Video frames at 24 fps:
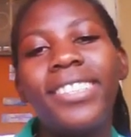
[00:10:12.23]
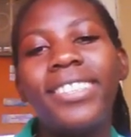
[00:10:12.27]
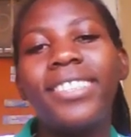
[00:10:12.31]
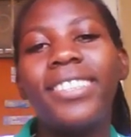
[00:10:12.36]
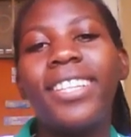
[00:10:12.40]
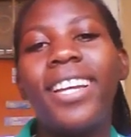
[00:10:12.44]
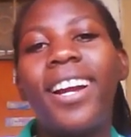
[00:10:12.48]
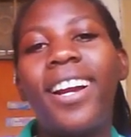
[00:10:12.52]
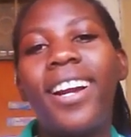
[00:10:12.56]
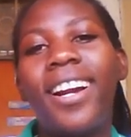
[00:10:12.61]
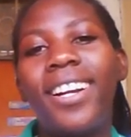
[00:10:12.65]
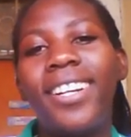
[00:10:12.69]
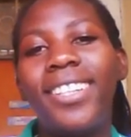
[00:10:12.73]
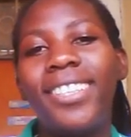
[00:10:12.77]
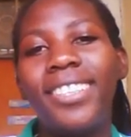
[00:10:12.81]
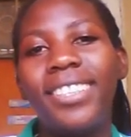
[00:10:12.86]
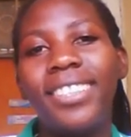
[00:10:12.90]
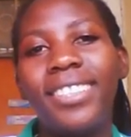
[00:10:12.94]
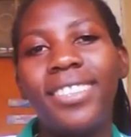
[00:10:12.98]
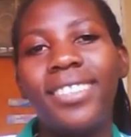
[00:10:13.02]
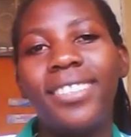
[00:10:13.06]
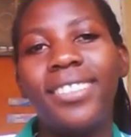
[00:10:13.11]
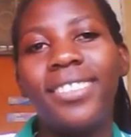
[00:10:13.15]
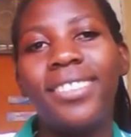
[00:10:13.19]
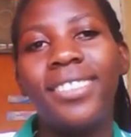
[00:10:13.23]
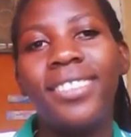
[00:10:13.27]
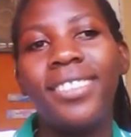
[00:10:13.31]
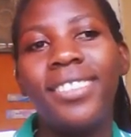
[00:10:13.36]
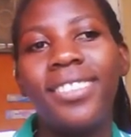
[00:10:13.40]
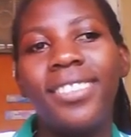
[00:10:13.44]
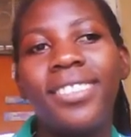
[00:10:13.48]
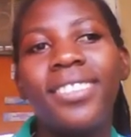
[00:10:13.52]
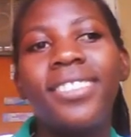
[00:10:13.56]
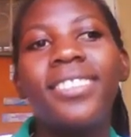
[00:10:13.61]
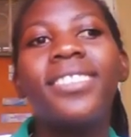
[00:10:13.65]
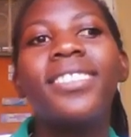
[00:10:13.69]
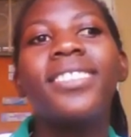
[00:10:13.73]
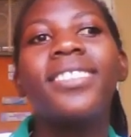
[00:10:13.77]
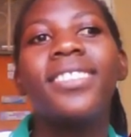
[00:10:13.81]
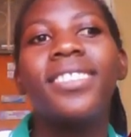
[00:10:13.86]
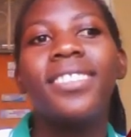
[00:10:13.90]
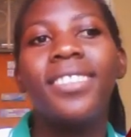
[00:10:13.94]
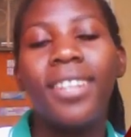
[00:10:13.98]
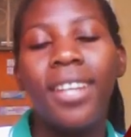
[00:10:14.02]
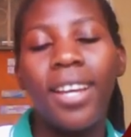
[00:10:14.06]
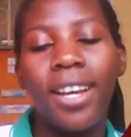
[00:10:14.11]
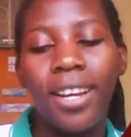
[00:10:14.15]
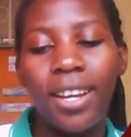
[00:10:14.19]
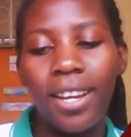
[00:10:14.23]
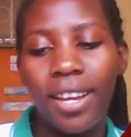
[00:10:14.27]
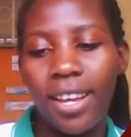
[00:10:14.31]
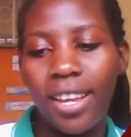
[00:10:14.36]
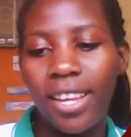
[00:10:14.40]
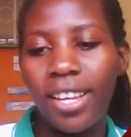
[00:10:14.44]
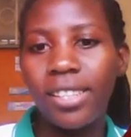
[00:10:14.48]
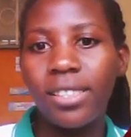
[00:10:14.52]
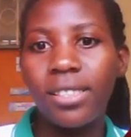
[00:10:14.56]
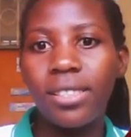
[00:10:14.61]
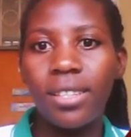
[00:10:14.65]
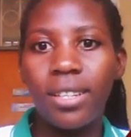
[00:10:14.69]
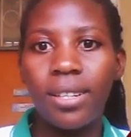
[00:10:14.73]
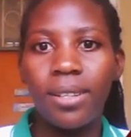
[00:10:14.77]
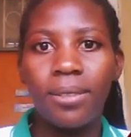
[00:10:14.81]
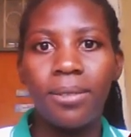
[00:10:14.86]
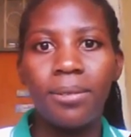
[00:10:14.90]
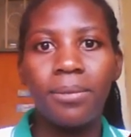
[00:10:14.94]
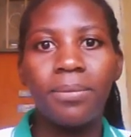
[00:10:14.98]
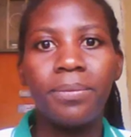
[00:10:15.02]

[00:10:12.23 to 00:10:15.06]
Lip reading: are in Excel.